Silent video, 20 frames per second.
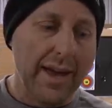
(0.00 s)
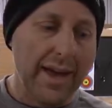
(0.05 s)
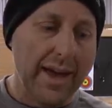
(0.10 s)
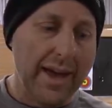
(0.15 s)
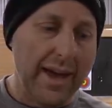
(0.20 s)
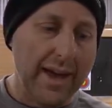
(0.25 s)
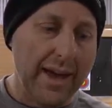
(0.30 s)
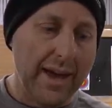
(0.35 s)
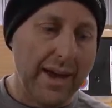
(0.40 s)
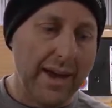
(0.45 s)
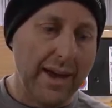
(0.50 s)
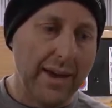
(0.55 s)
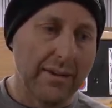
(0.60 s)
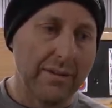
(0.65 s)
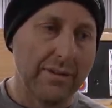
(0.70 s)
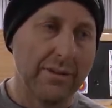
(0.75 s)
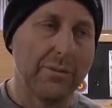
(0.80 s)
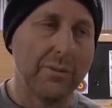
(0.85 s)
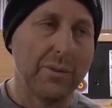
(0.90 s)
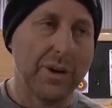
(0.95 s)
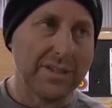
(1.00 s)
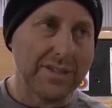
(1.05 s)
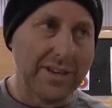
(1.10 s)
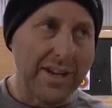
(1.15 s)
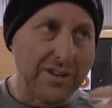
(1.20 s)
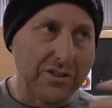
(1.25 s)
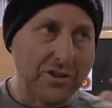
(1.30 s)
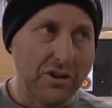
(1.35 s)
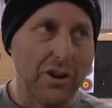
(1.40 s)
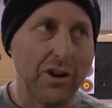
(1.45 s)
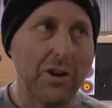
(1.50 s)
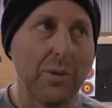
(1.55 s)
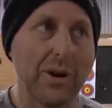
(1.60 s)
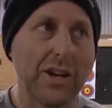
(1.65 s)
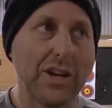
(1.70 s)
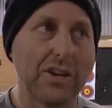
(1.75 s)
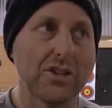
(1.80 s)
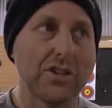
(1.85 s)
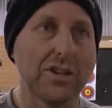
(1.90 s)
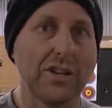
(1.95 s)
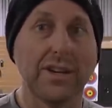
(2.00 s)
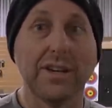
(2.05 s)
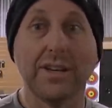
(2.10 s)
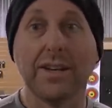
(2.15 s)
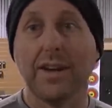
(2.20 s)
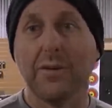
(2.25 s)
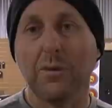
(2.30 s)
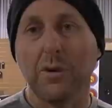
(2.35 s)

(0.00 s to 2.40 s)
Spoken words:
And when I say know where you're shooting,